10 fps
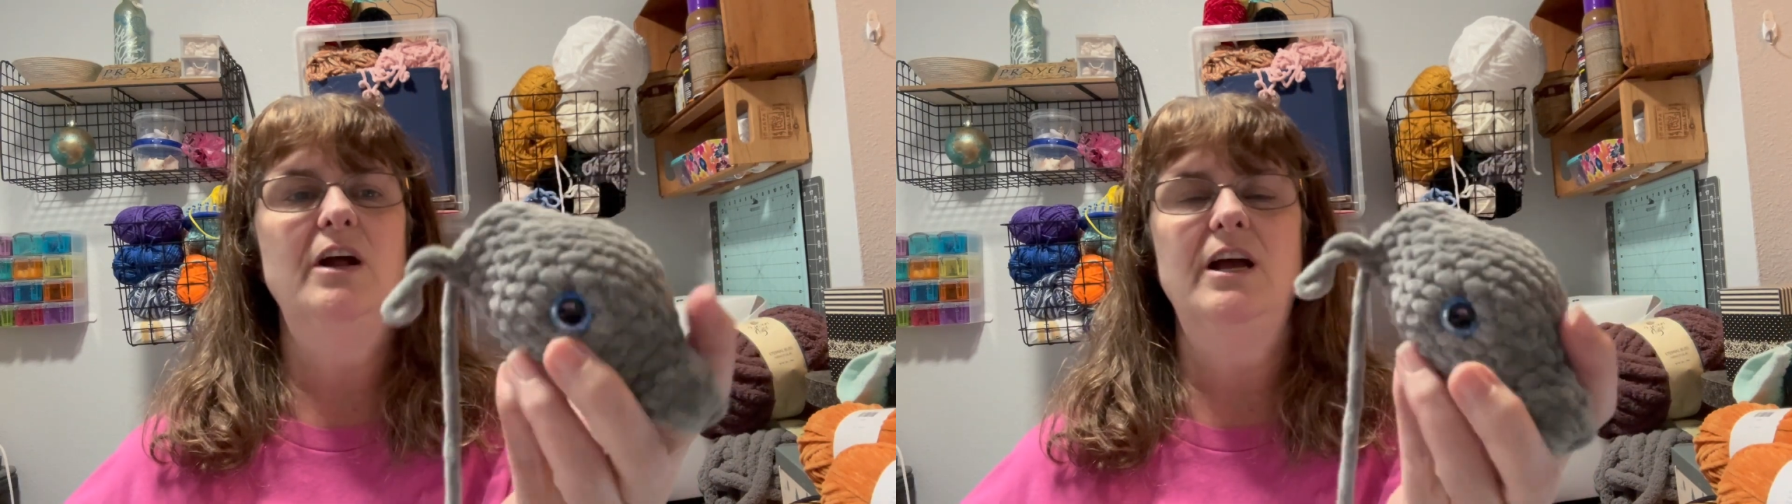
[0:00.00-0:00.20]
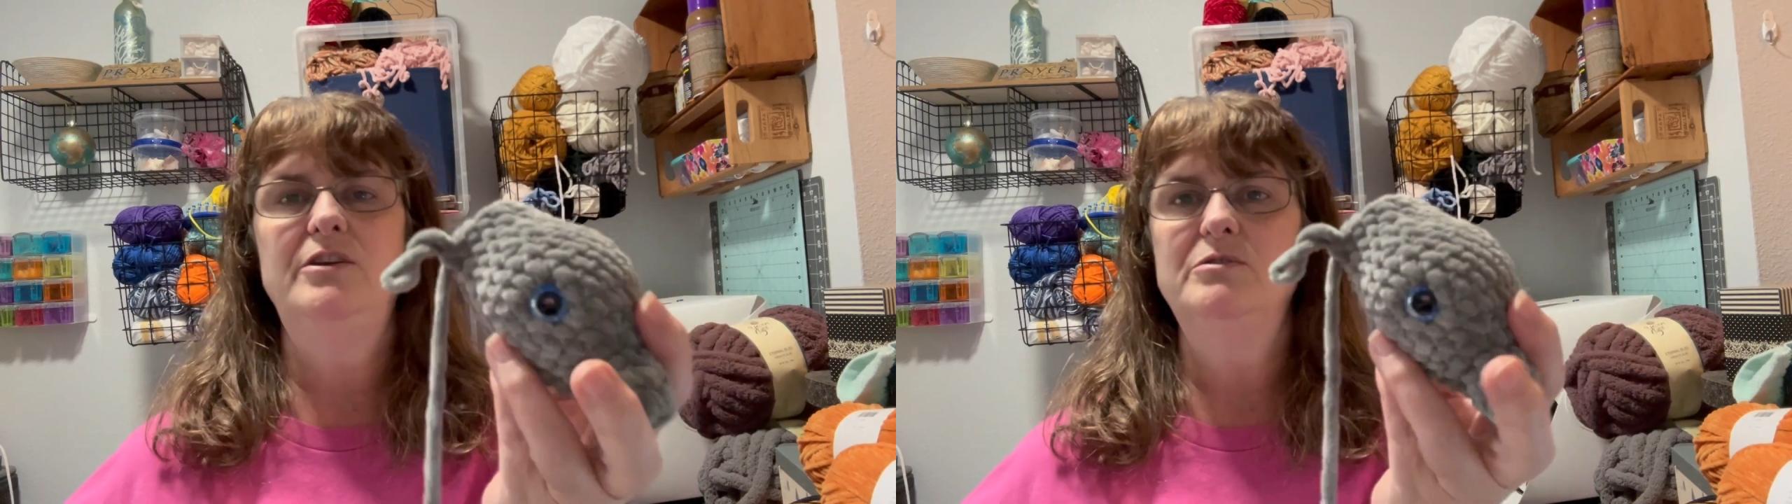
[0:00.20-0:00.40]

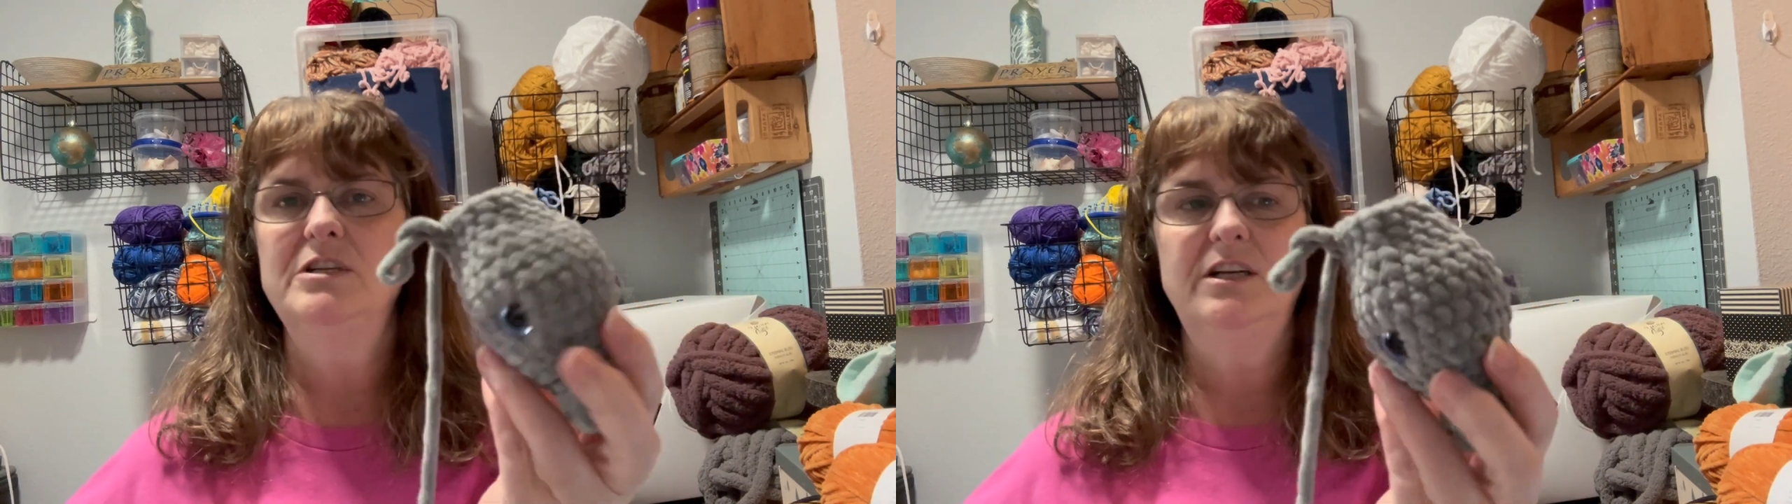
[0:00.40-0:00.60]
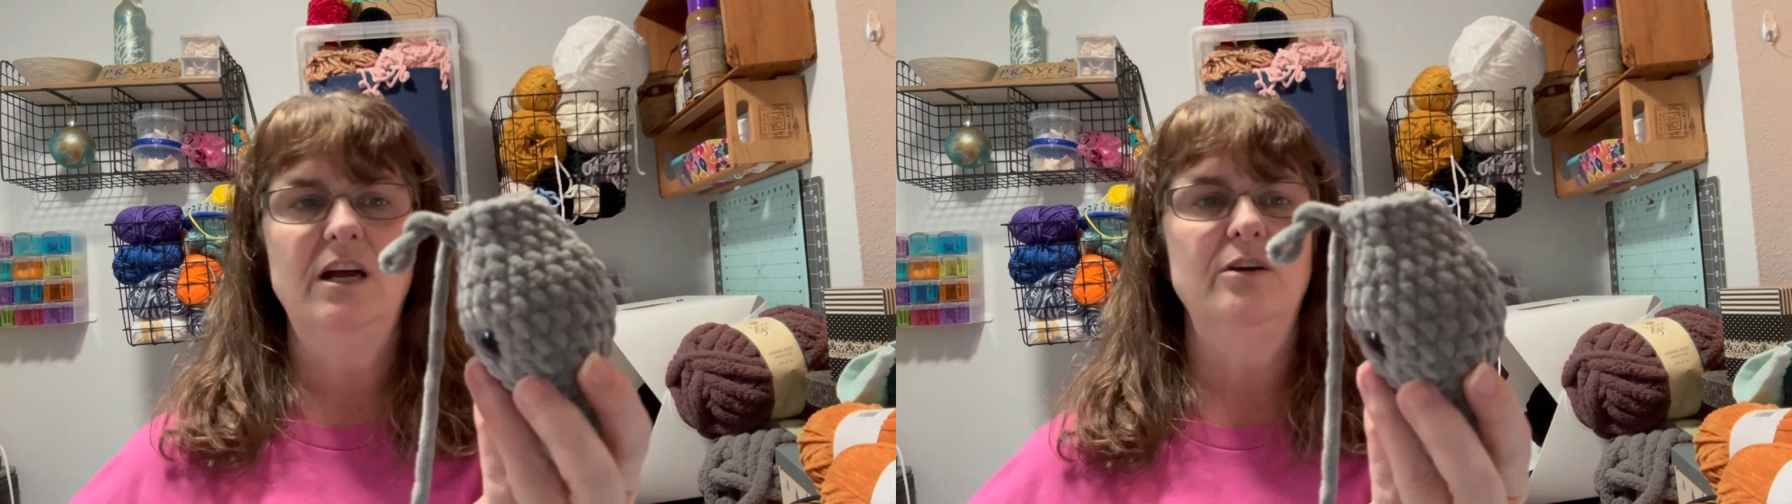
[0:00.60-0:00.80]
I use
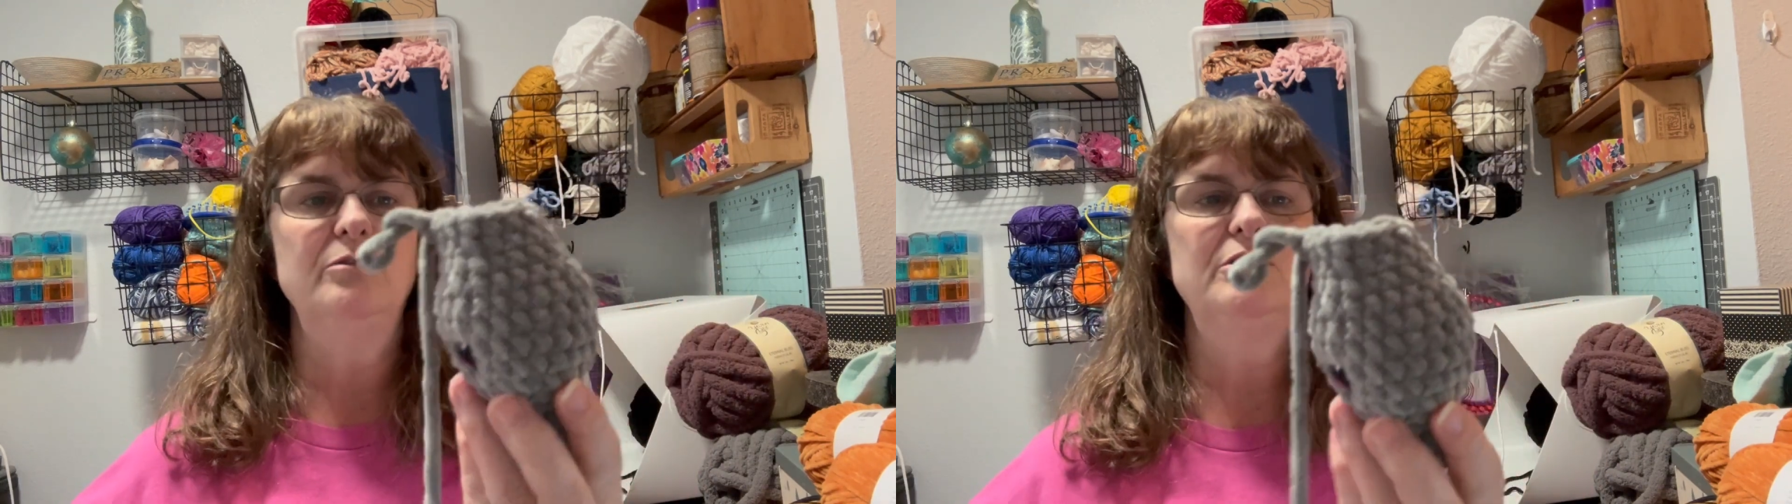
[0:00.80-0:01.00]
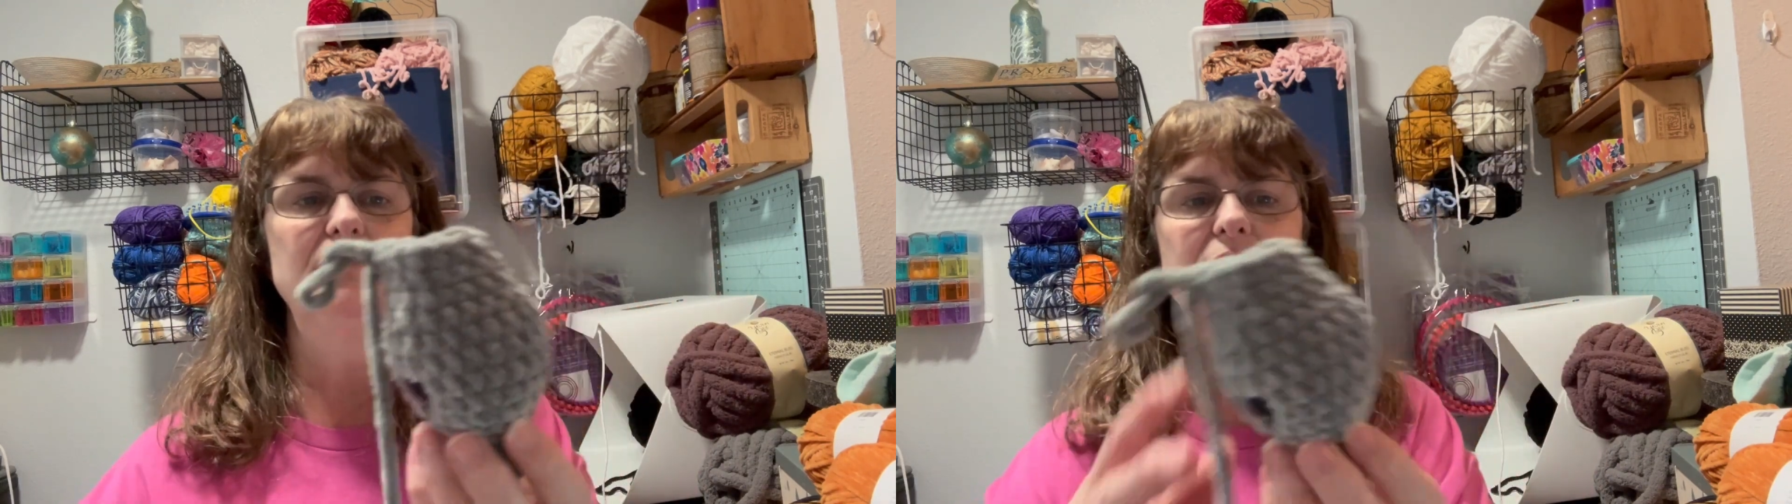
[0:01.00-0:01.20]
a
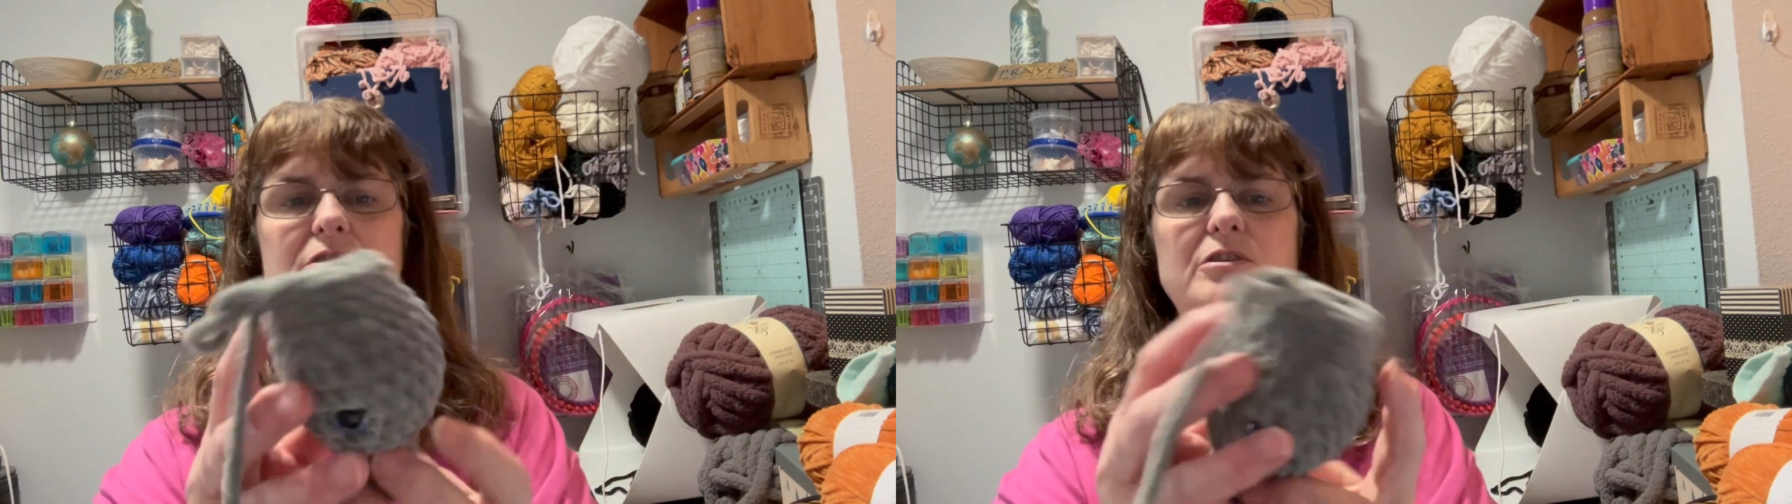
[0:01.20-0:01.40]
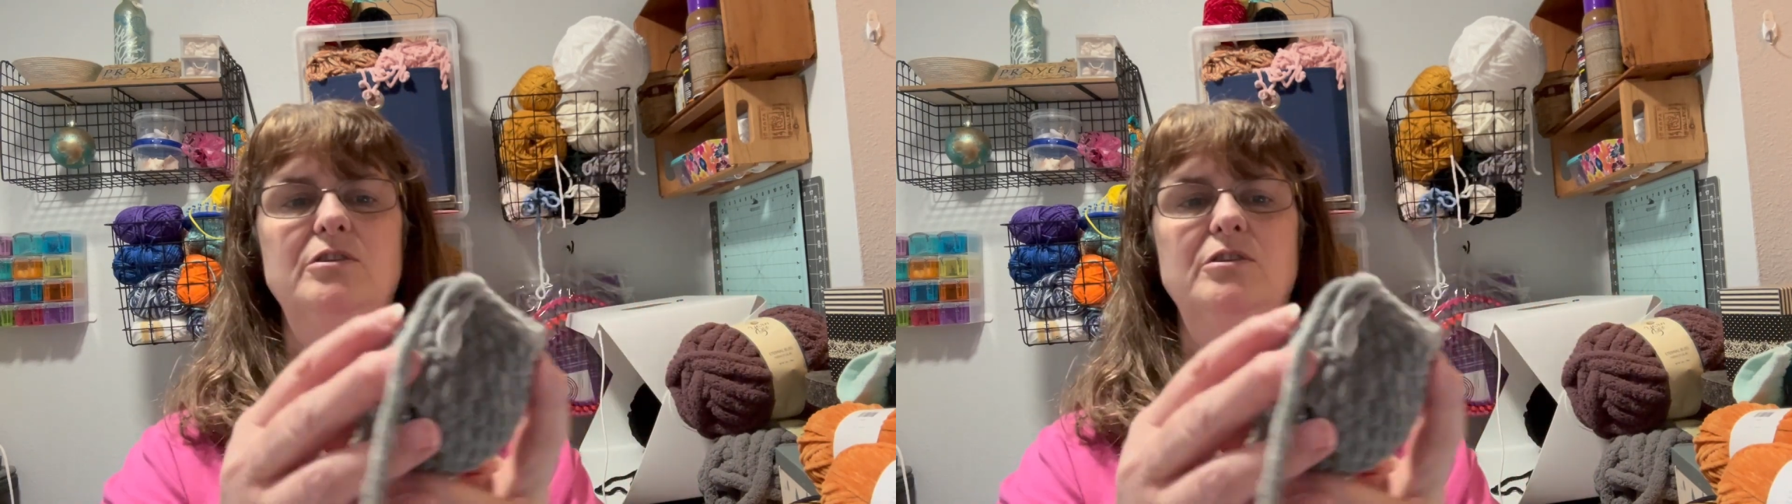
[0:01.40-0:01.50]
counter to